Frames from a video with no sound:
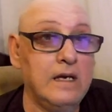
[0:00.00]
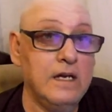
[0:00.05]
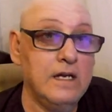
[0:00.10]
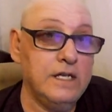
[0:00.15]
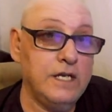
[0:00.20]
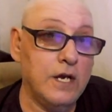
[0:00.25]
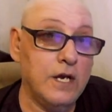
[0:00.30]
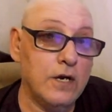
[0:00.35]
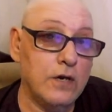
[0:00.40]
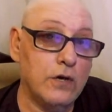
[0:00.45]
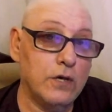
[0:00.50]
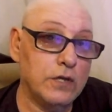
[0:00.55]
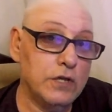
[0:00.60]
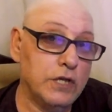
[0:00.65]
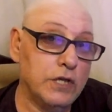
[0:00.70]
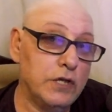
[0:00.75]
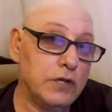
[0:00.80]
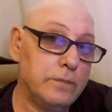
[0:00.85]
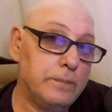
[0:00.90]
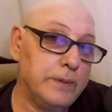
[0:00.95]
you know, a
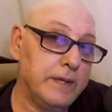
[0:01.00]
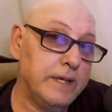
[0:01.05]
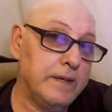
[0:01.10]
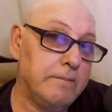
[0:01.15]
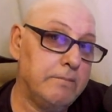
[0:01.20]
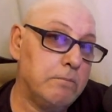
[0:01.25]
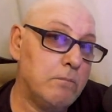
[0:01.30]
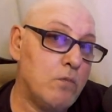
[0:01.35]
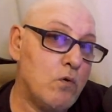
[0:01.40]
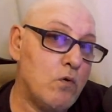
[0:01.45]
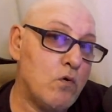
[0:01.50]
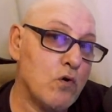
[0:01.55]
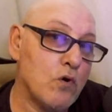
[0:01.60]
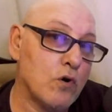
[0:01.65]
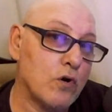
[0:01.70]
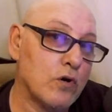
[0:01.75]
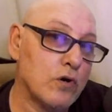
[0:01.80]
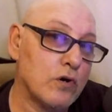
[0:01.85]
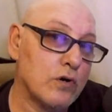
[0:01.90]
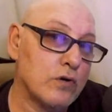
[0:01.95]
little bit
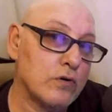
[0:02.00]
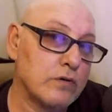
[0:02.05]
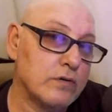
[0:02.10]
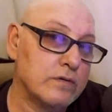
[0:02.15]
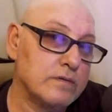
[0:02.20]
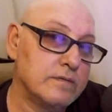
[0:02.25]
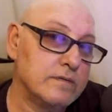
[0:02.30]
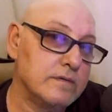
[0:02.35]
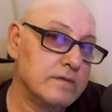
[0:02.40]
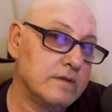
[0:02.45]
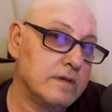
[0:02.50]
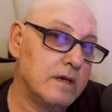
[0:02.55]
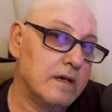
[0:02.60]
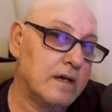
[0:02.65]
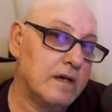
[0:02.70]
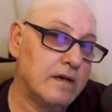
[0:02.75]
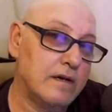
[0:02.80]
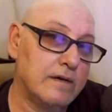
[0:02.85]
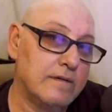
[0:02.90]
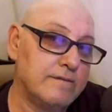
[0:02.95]
more
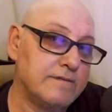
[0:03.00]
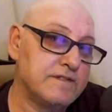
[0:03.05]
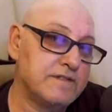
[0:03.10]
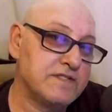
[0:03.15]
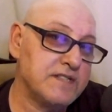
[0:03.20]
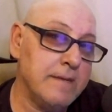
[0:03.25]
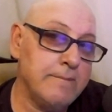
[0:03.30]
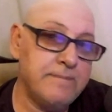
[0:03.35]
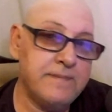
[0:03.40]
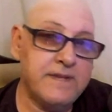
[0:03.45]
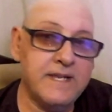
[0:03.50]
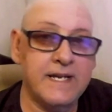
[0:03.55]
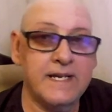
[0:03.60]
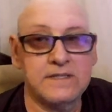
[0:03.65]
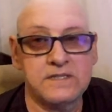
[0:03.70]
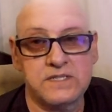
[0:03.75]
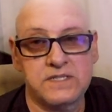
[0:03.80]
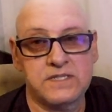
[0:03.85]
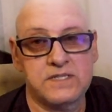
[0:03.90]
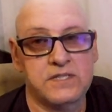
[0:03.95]
of some
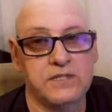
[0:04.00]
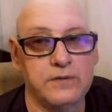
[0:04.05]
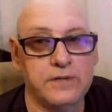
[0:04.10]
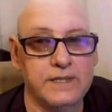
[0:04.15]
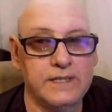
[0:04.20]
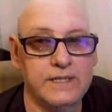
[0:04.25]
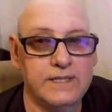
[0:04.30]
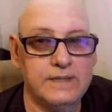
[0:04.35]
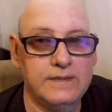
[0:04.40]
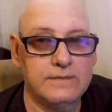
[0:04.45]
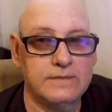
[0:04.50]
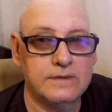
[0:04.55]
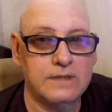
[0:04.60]
things to it,